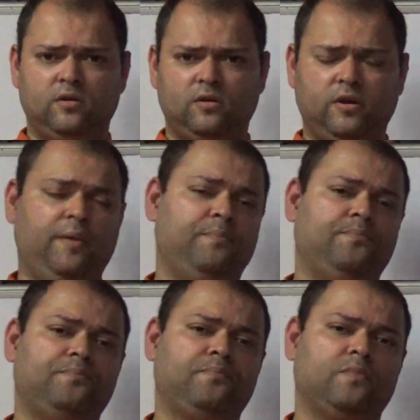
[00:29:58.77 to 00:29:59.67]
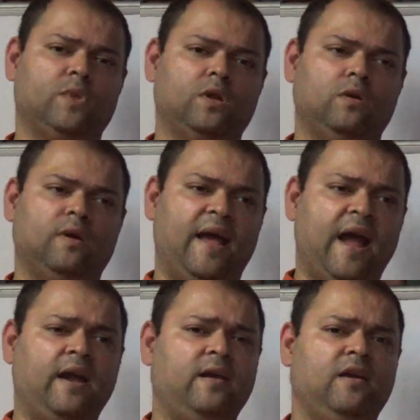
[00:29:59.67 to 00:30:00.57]
Okay,
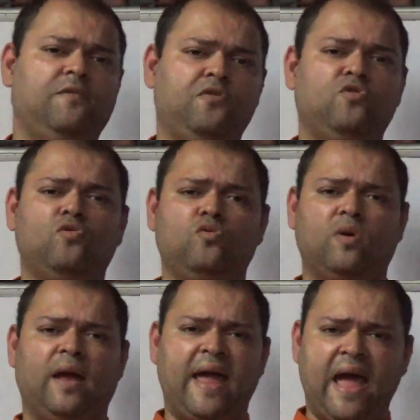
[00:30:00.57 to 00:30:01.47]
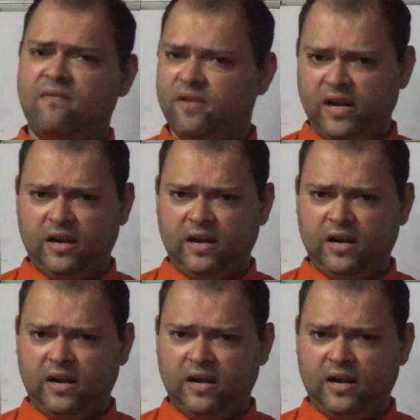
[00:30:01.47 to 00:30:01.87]
and if you have any